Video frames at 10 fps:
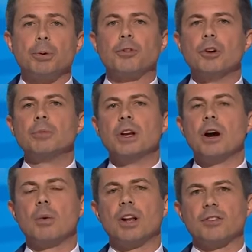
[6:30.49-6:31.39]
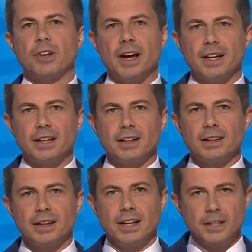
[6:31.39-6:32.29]
I don't presume to know what it's
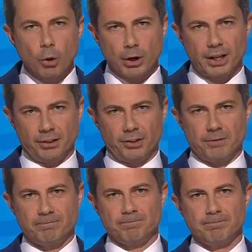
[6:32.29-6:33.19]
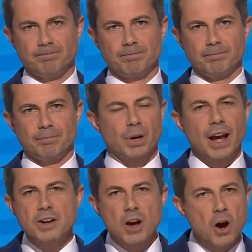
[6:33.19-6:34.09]
like in your kitchen,
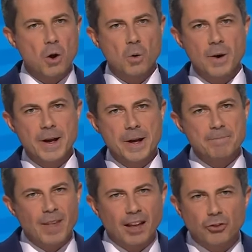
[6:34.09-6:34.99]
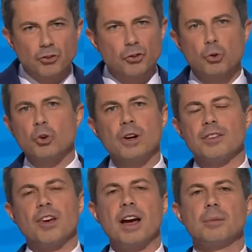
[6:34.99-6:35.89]
but I know, as
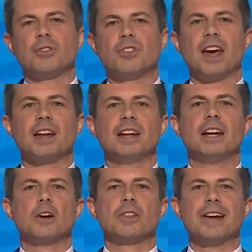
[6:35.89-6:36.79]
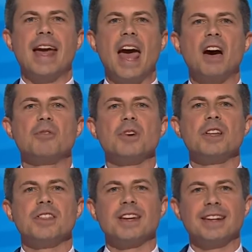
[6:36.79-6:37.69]
sure as I am standing here, that
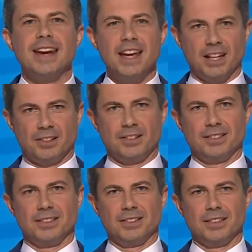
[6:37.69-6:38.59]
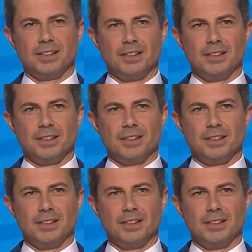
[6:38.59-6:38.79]
everything in it